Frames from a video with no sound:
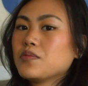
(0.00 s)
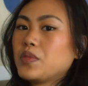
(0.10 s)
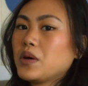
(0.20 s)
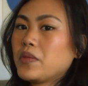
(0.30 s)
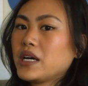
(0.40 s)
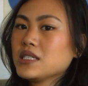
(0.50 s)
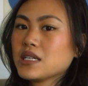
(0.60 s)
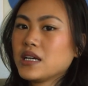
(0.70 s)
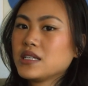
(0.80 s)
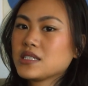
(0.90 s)
but mine
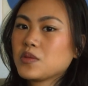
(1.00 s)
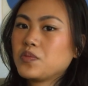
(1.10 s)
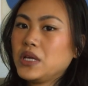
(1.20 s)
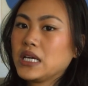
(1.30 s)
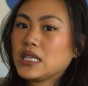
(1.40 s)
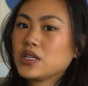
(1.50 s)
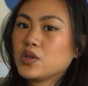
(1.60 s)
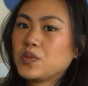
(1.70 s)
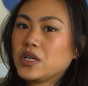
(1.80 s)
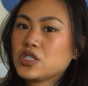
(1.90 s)
did end up being a
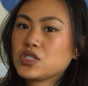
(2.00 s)
little bit